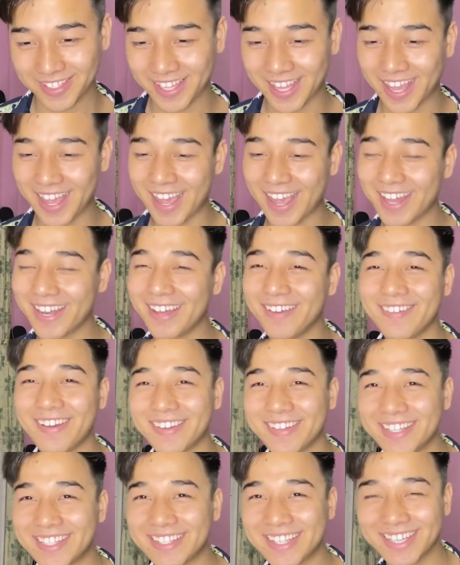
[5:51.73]
I love
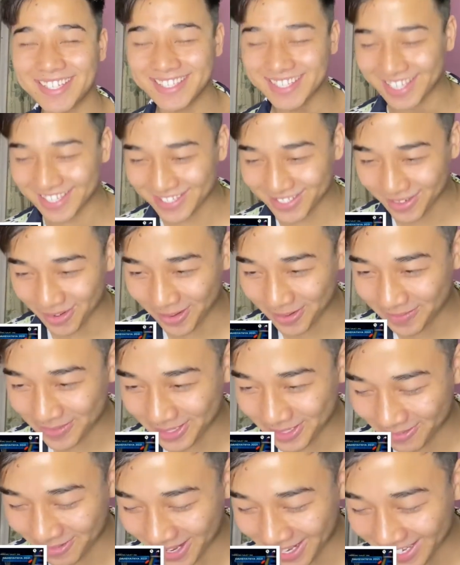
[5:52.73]
how that they said
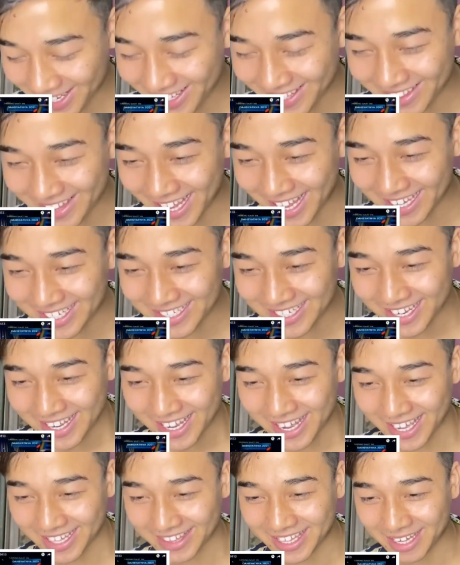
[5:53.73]
STARBE, right?
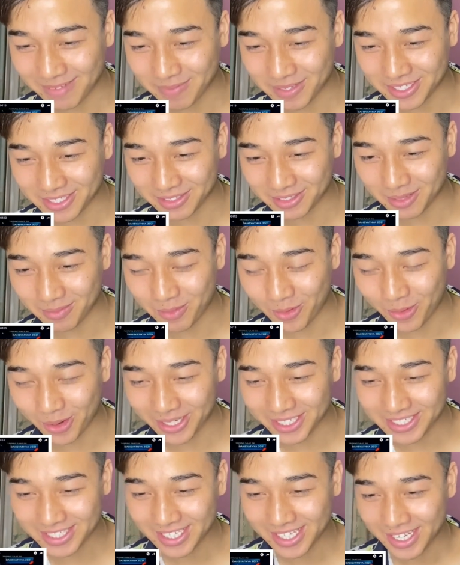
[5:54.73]
At that particular
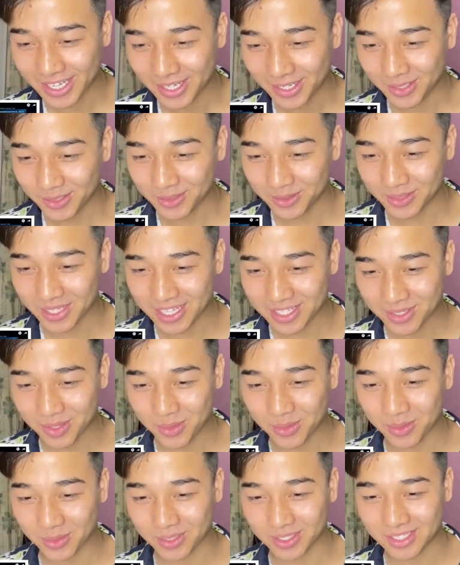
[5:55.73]
point. Ooh, that's
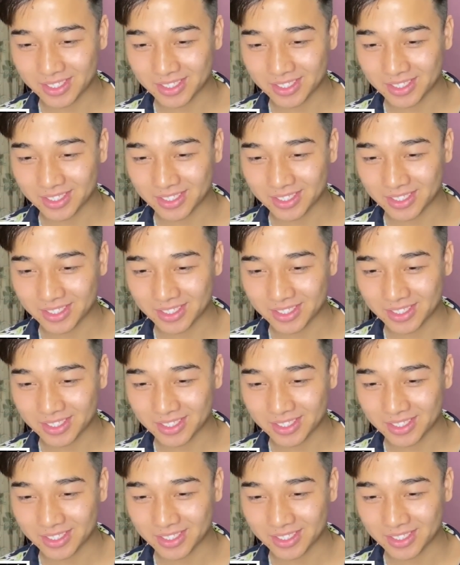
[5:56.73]
cool.